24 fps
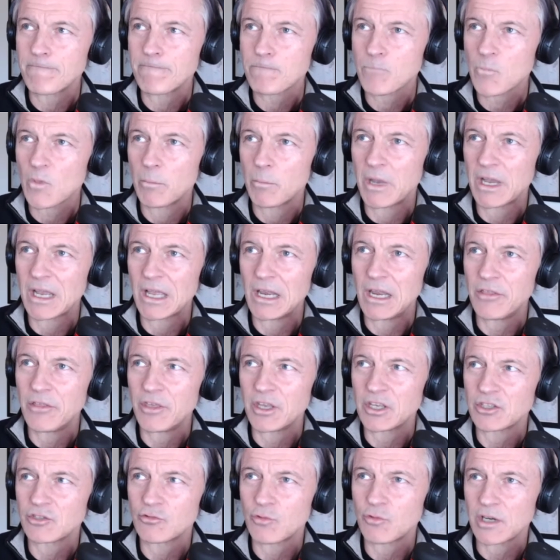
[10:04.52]

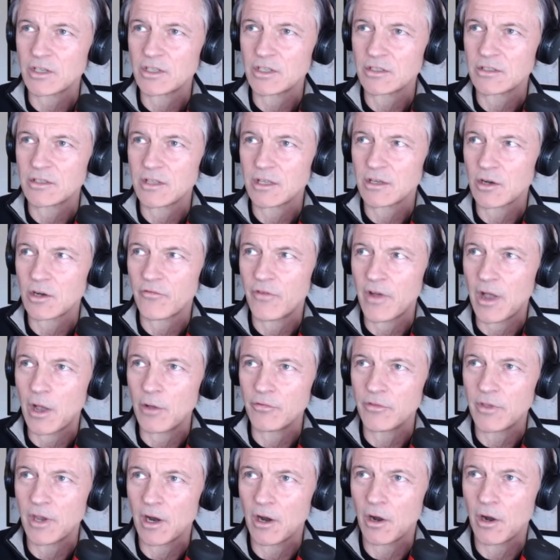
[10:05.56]
megalithic structures that are
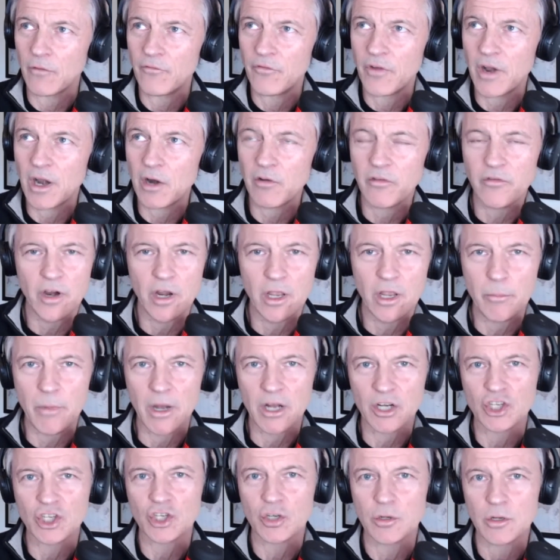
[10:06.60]
found there are very, very
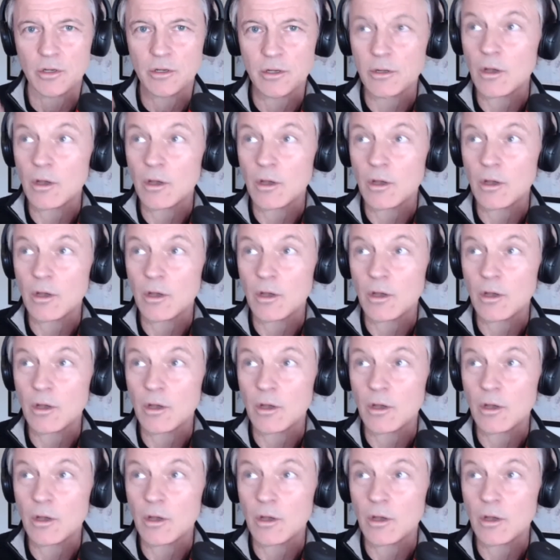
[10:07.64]
much